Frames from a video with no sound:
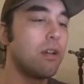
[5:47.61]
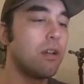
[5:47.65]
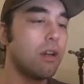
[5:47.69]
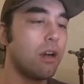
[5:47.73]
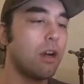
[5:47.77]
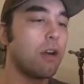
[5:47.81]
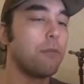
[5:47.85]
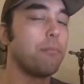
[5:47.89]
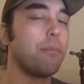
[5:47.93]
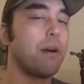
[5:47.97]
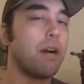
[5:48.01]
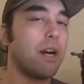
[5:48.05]

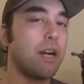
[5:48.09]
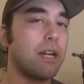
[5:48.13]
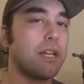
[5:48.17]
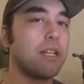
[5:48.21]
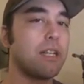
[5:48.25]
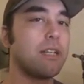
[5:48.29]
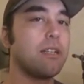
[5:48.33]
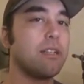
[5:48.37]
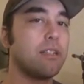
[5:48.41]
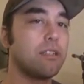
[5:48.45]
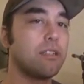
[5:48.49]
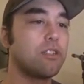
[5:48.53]
our
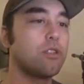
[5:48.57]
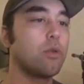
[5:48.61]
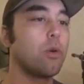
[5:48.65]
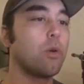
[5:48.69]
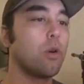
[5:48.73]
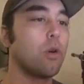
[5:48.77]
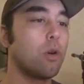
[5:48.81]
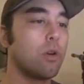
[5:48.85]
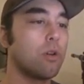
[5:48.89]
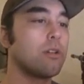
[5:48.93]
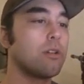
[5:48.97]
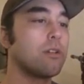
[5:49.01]
body
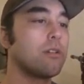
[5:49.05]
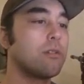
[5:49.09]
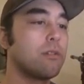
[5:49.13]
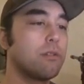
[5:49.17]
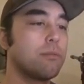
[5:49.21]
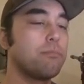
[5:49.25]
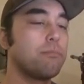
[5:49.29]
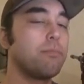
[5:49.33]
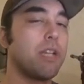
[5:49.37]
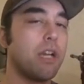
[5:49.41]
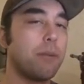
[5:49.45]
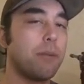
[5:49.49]
toward
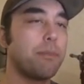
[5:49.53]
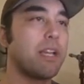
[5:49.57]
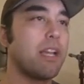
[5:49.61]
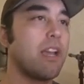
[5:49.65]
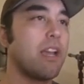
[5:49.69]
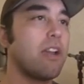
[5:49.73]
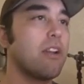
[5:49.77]
becoming